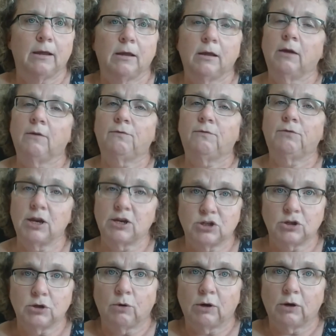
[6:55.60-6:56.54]
if they
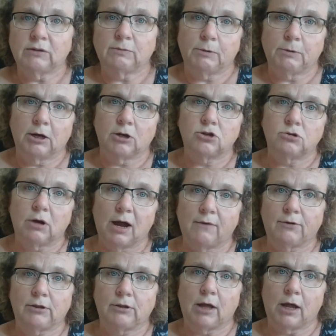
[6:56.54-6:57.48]
do, it's because you
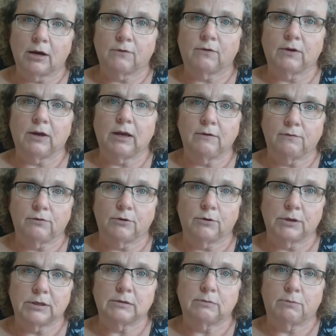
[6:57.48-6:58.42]
have a lot of
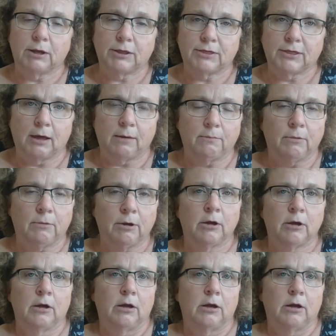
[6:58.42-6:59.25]
influence with them.